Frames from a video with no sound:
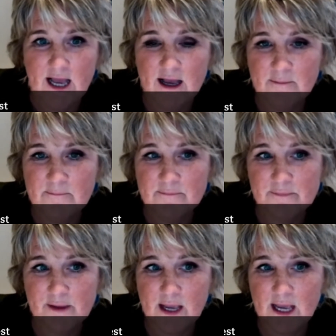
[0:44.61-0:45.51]

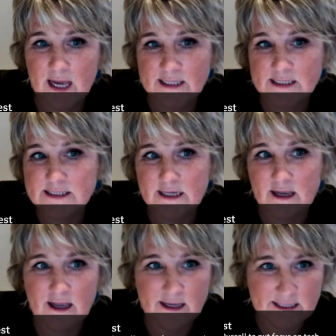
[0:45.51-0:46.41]
And
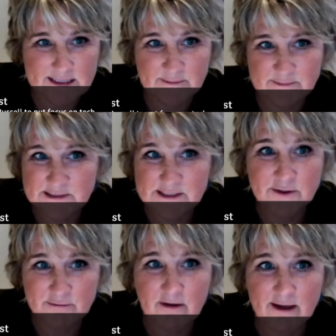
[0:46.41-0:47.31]
it's absolutely
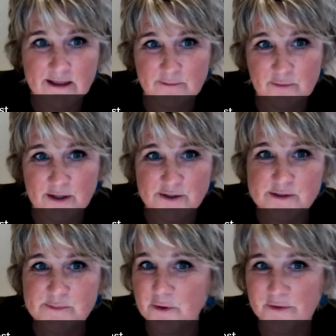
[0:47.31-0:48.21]
right that pressure
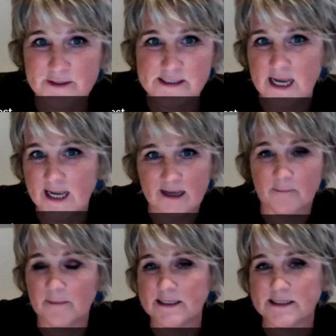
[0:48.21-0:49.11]
is put on the tech
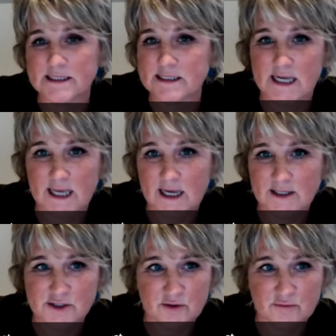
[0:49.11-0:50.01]
companies to take
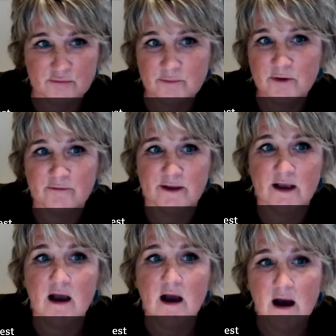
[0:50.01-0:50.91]
action on removing
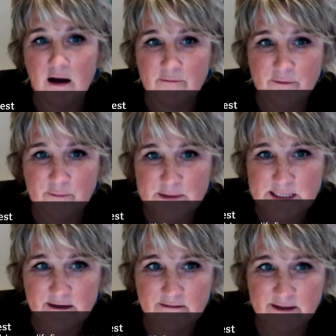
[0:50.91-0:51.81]
harmful
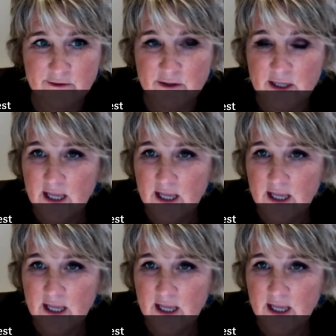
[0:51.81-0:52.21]
material.